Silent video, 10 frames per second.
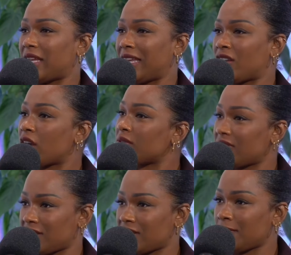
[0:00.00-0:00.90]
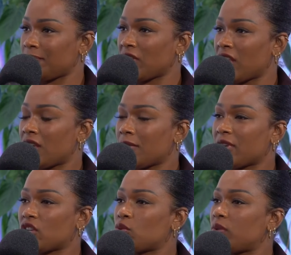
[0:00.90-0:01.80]
ecosystem,
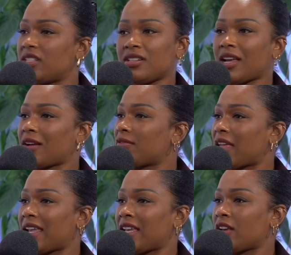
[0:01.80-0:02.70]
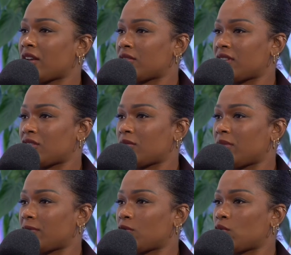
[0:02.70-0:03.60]
because we didn't have that ecosystem
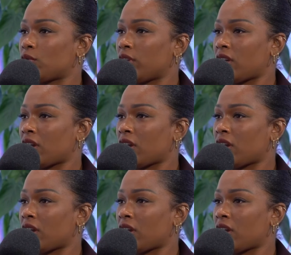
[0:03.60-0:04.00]
before,